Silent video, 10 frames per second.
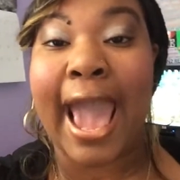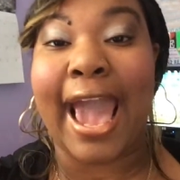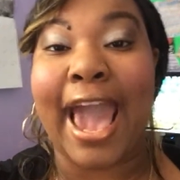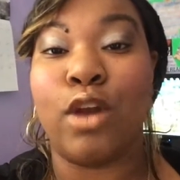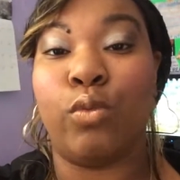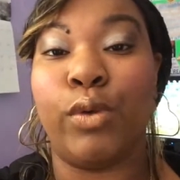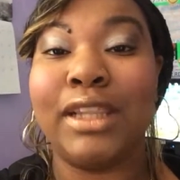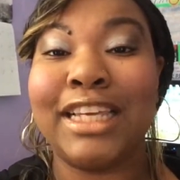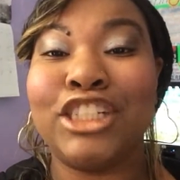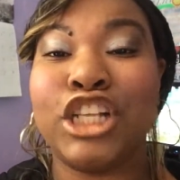and
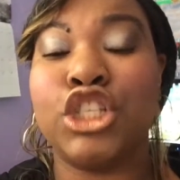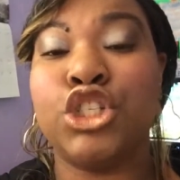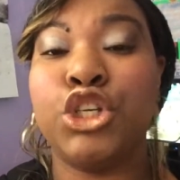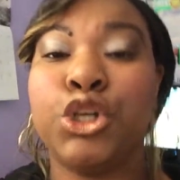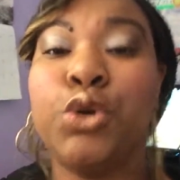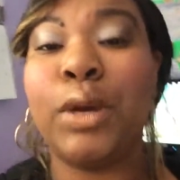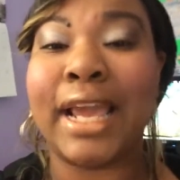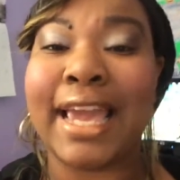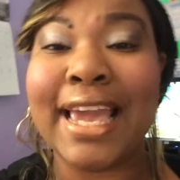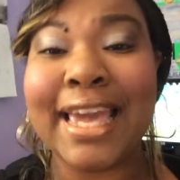really just
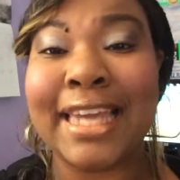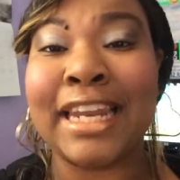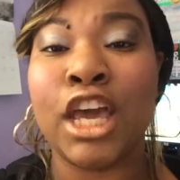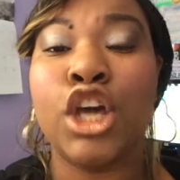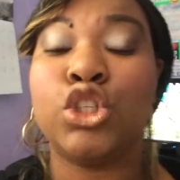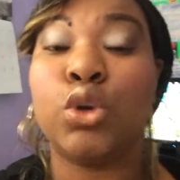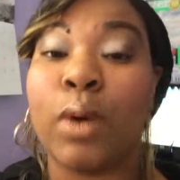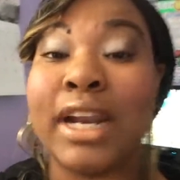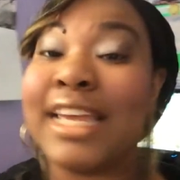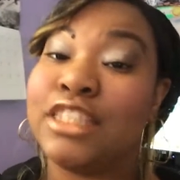tune in to
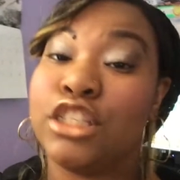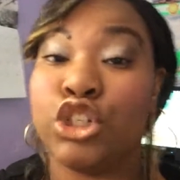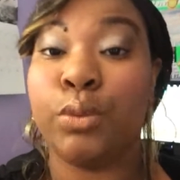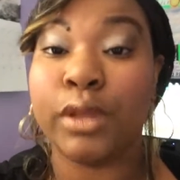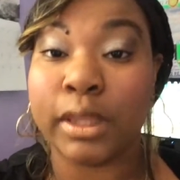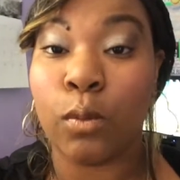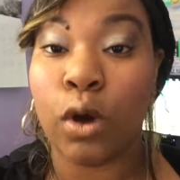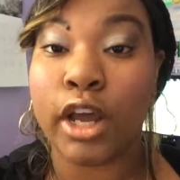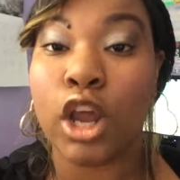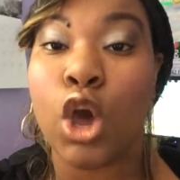what it is that you really
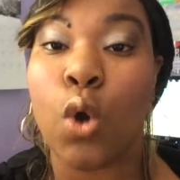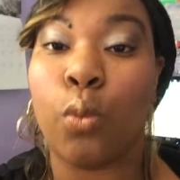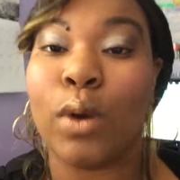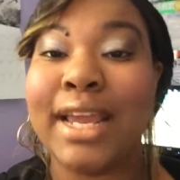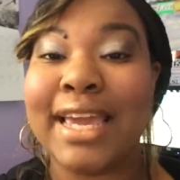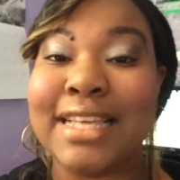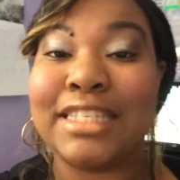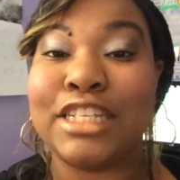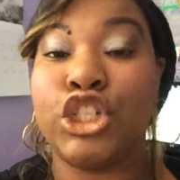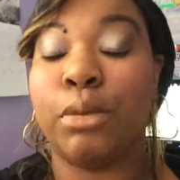want, what it
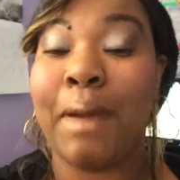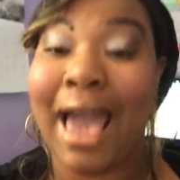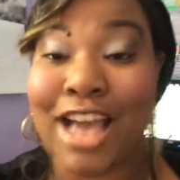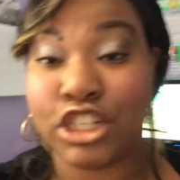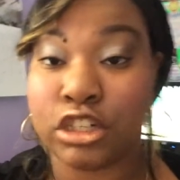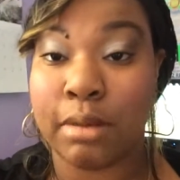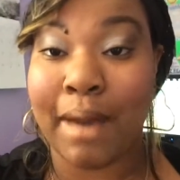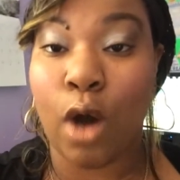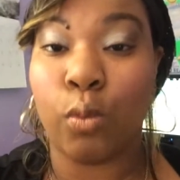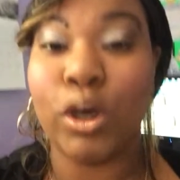is that you're passionate
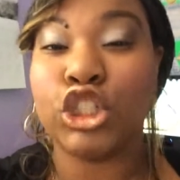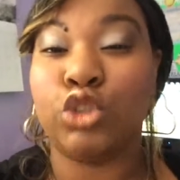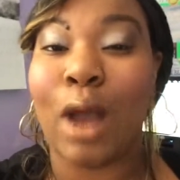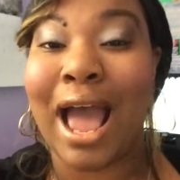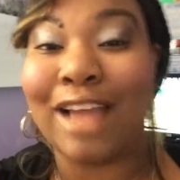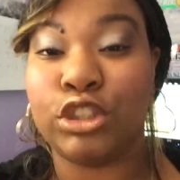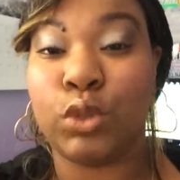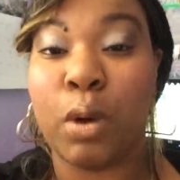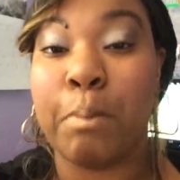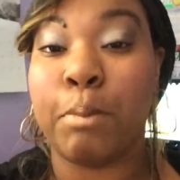about, what drives
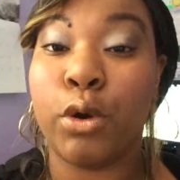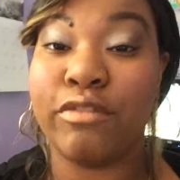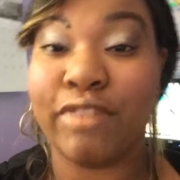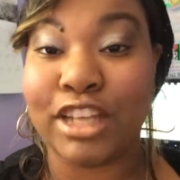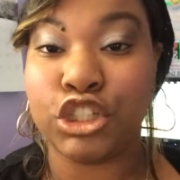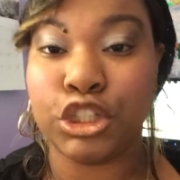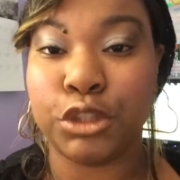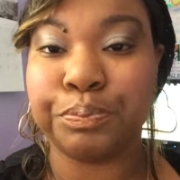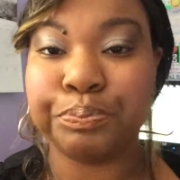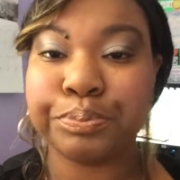you, what motivates
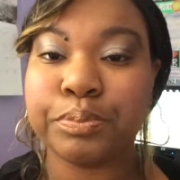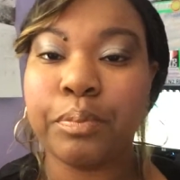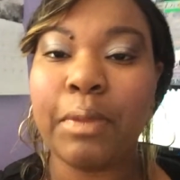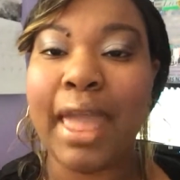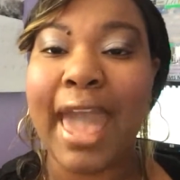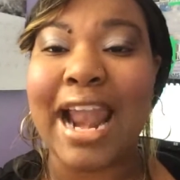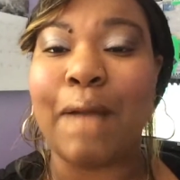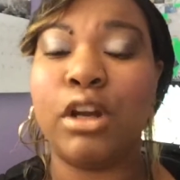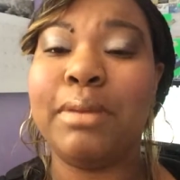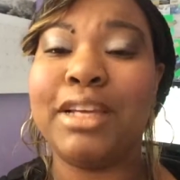you. And
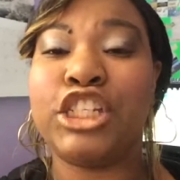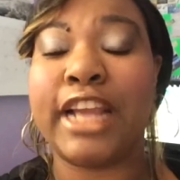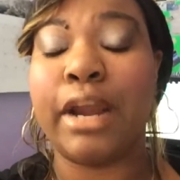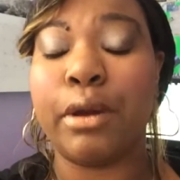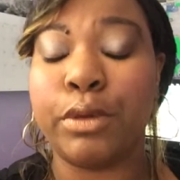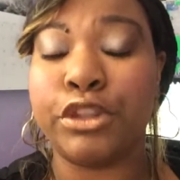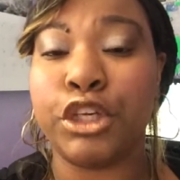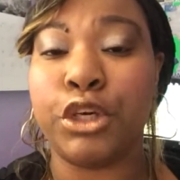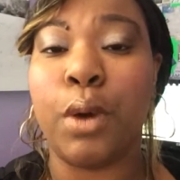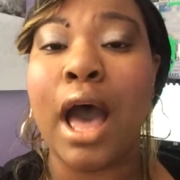I'm going to be sharing with
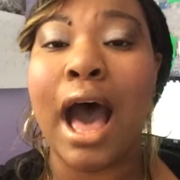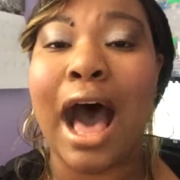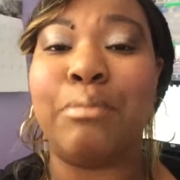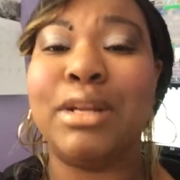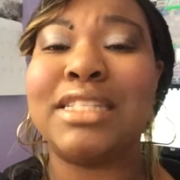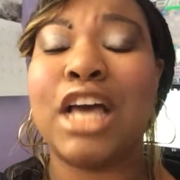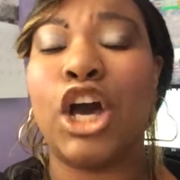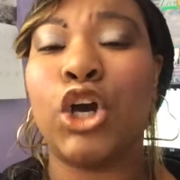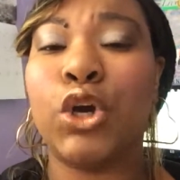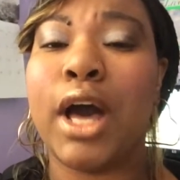you just
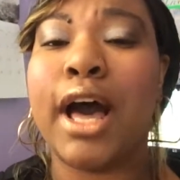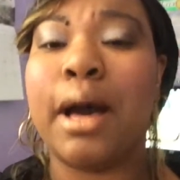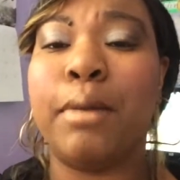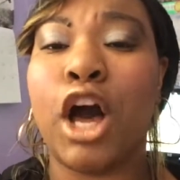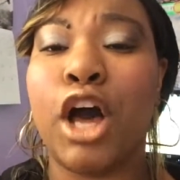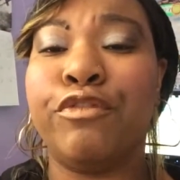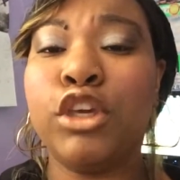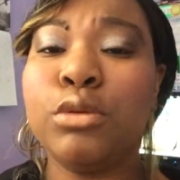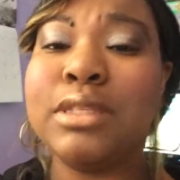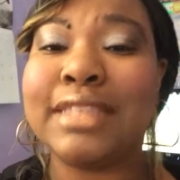a
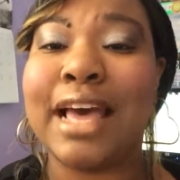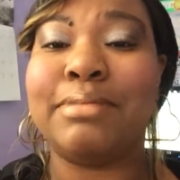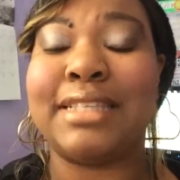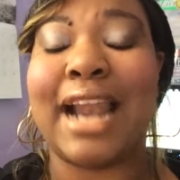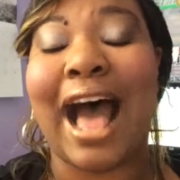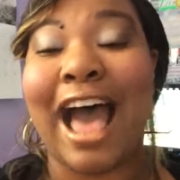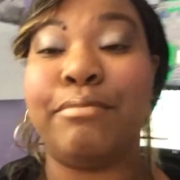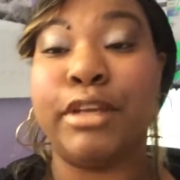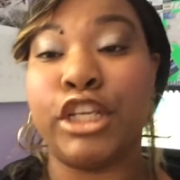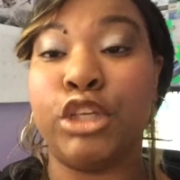few steps that
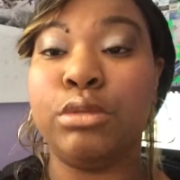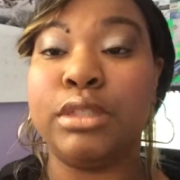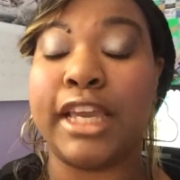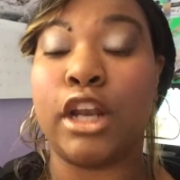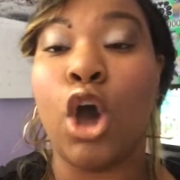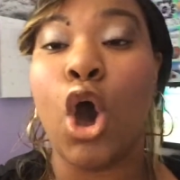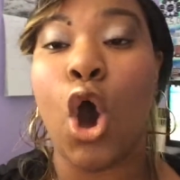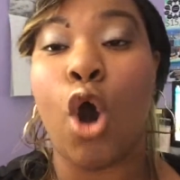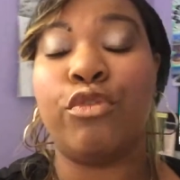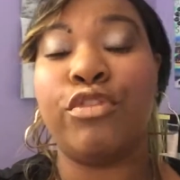I've been using
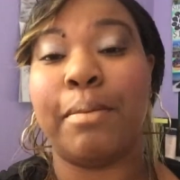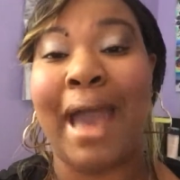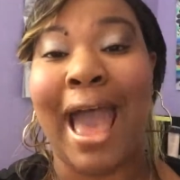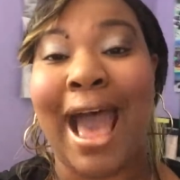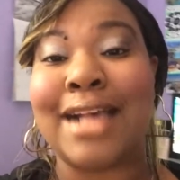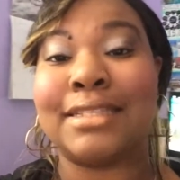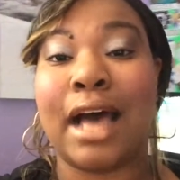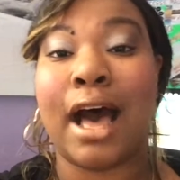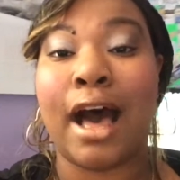over the past